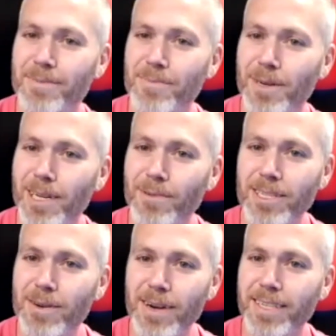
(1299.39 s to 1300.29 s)
We're like, "What are
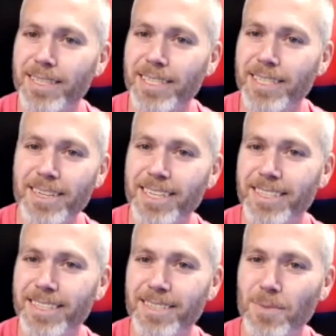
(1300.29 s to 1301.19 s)
you doing? You know,
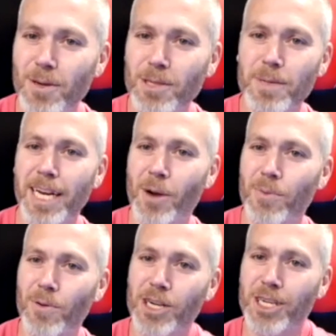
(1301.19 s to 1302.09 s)
you're supposed to be getting an
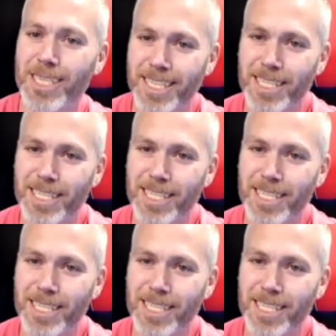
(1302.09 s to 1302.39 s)
operation."